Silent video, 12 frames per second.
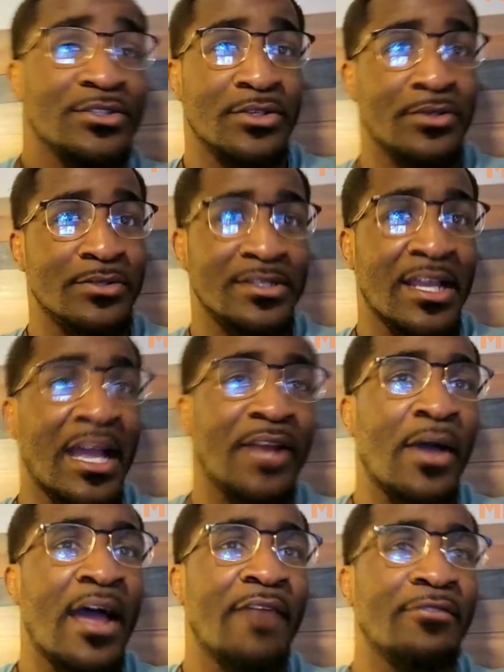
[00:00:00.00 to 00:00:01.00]
So it's like I
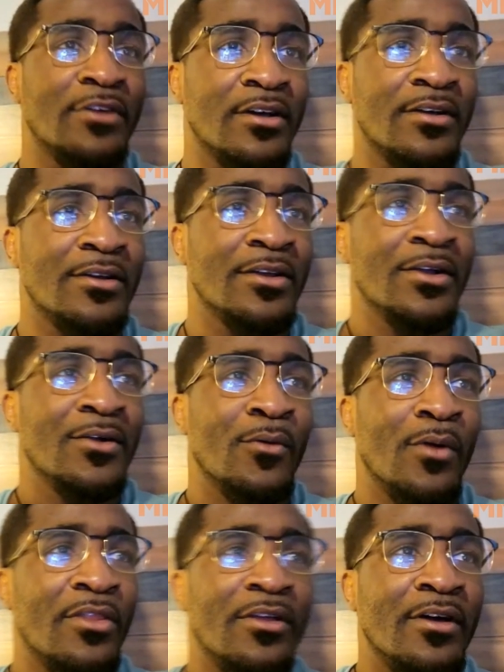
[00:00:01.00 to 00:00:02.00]
don't have
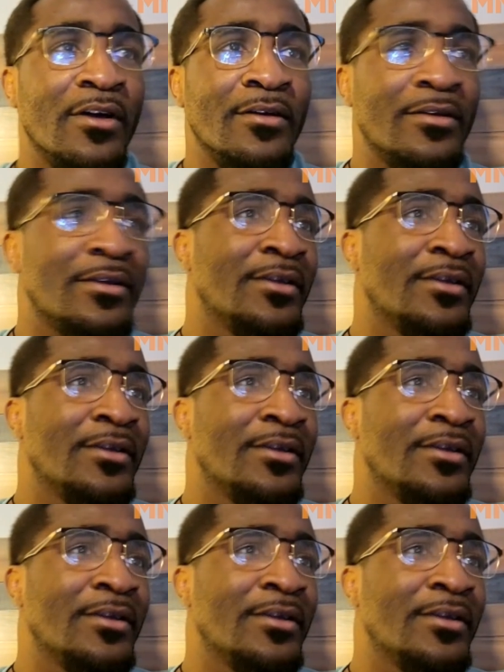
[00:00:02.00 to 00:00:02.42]
one of the,